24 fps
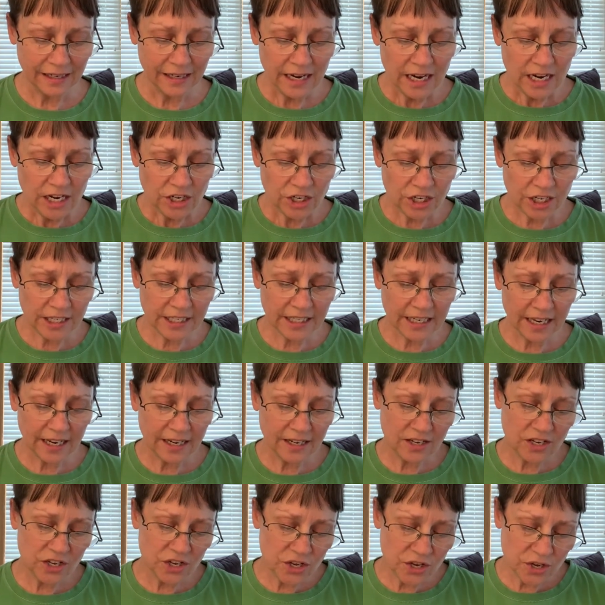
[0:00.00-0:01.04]
She said,
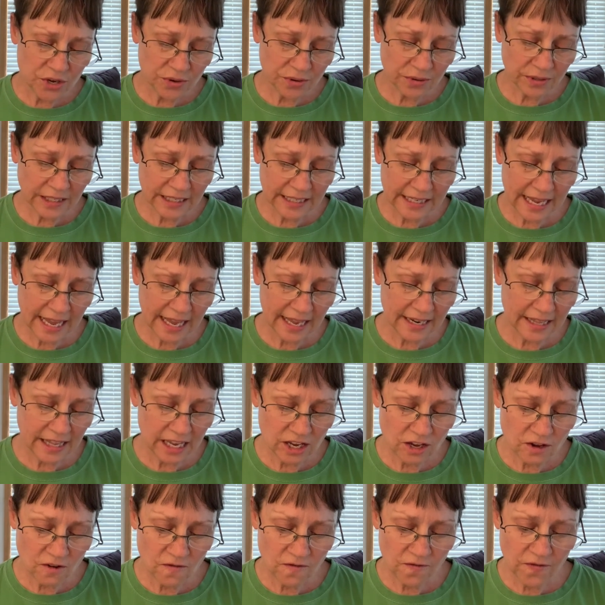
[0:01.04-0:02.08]
you said that
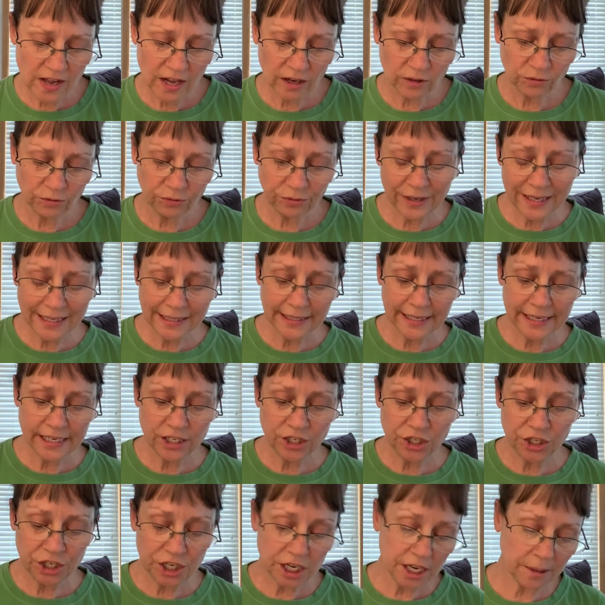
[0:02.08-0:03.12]
you felt really
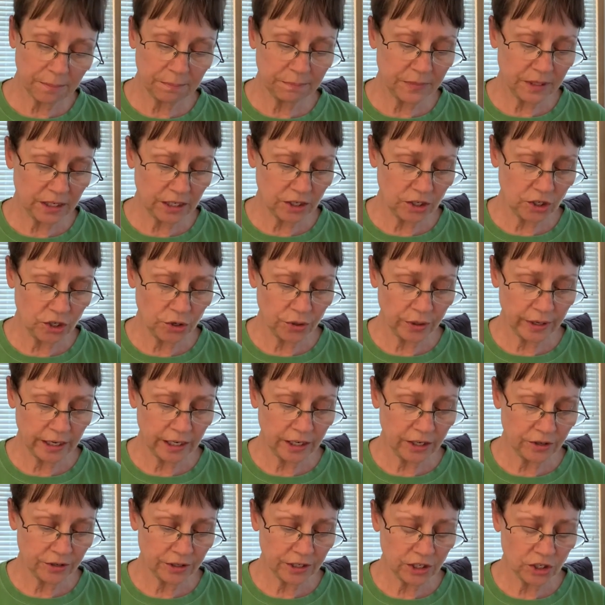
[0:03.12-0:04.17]
gypped during
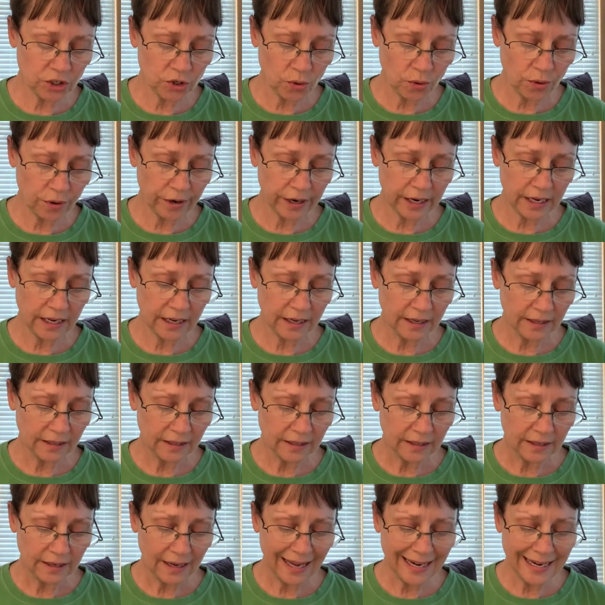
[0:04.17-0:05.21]
your story.
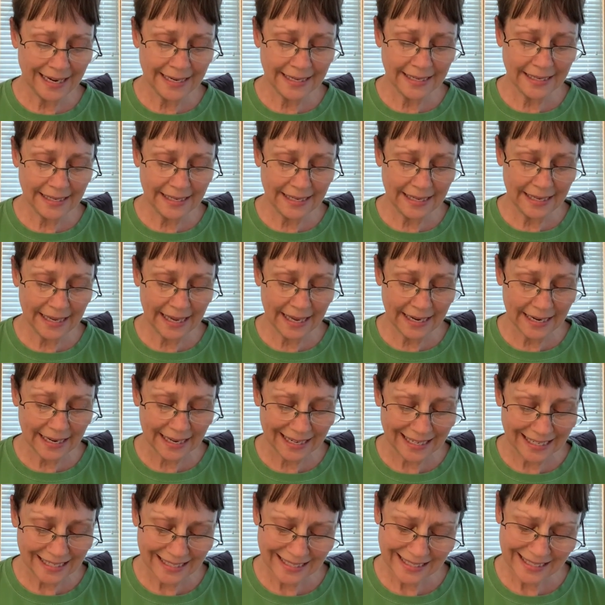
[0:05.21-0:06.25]
I didn't get it.
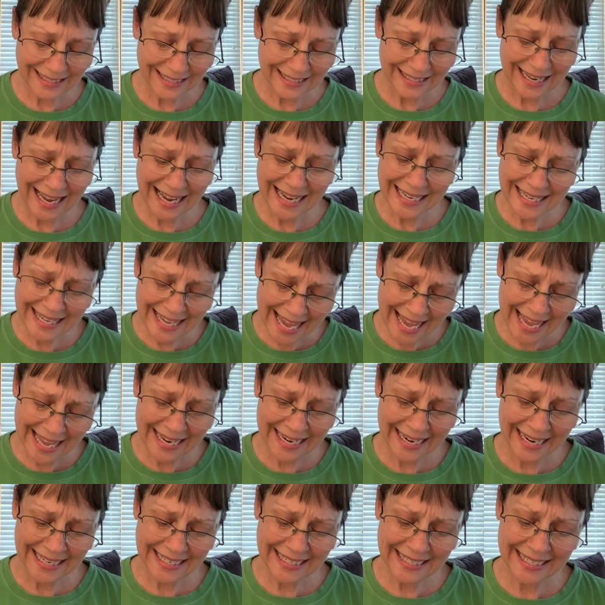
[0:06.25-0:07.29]
Again,
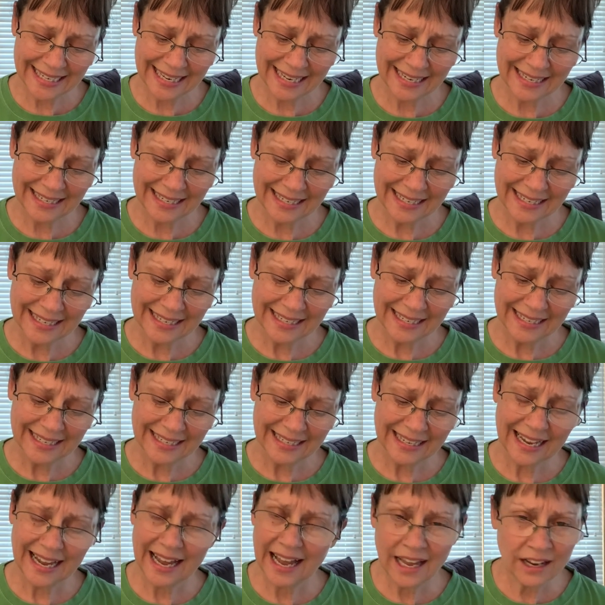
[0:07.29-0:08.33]
I said,
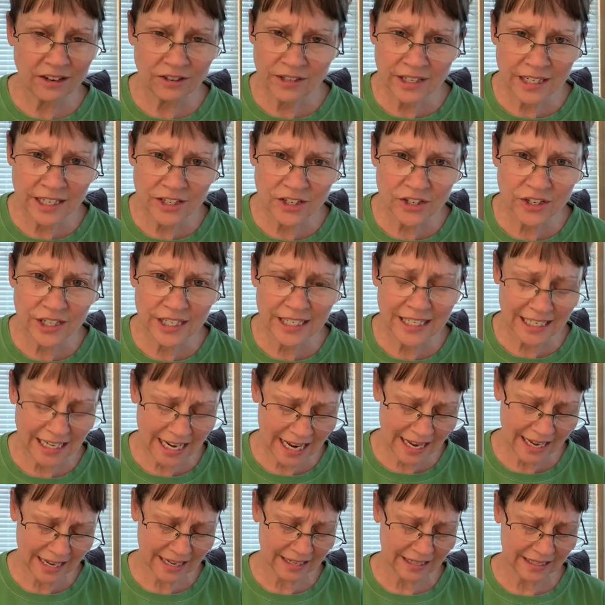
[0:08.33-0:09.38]
I don't
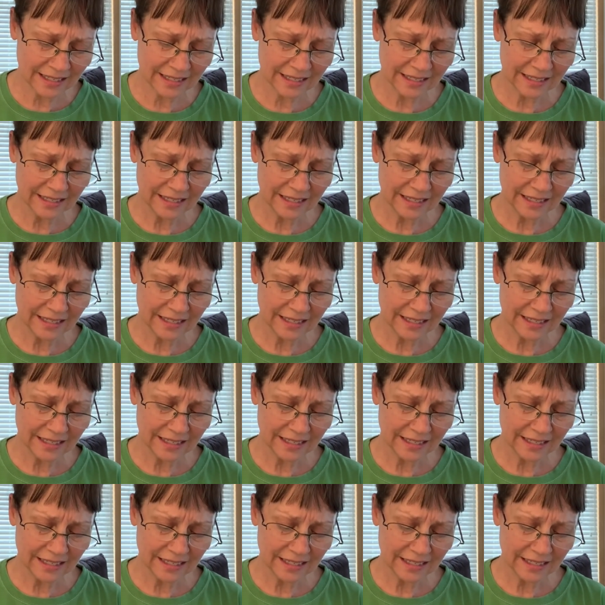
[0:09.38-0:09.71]
understand.